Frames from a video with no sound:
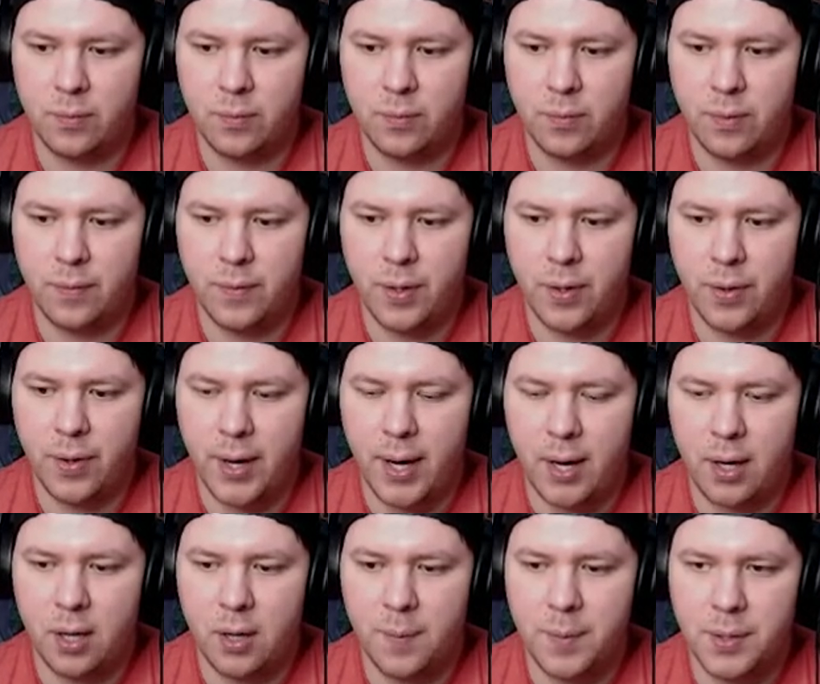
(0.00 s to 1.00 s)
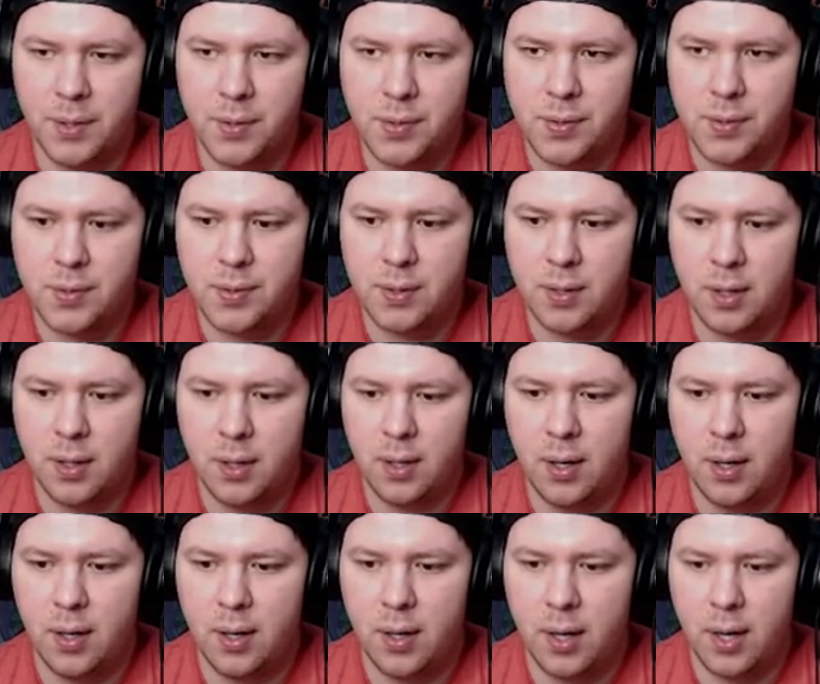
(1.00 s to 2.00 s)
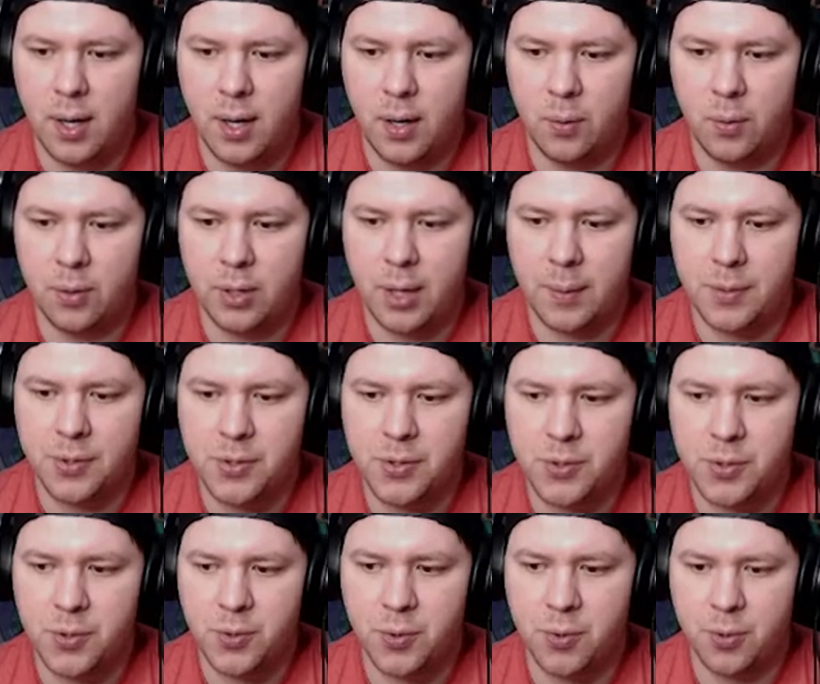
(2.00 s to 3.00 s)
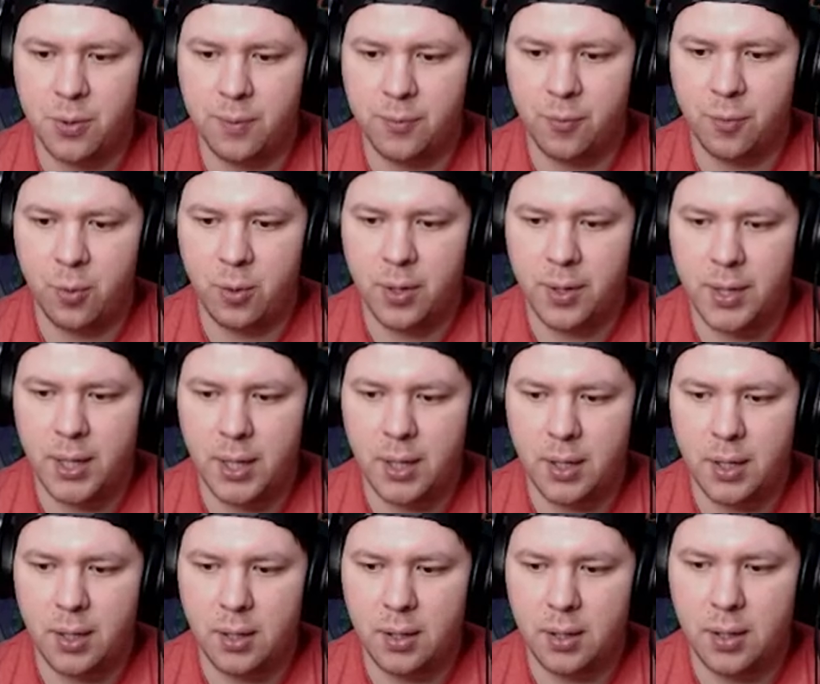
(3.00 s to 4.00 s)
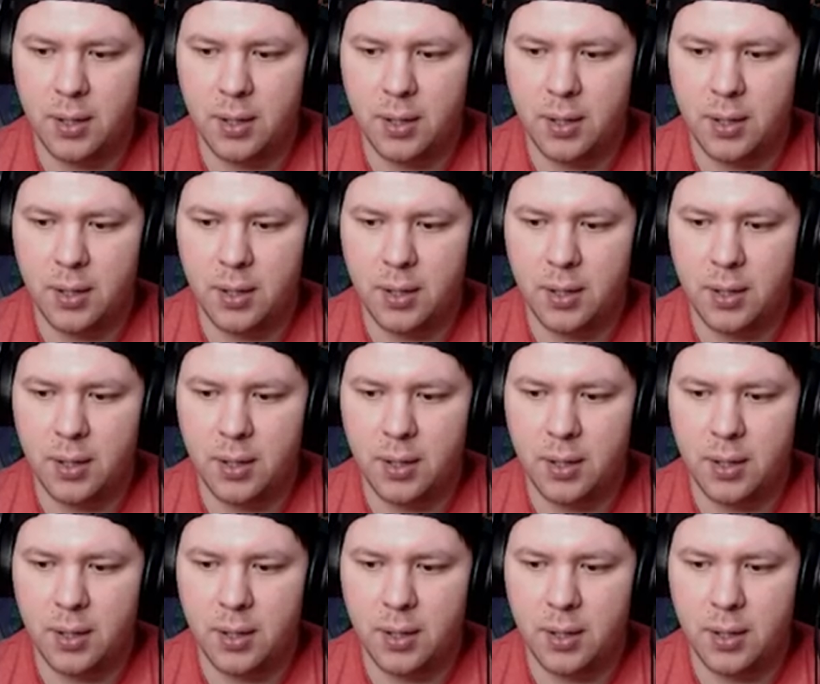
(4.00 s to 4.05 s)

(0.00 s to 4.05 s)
Reveal the Erebus. Uh, we'll grab a Stormforth here.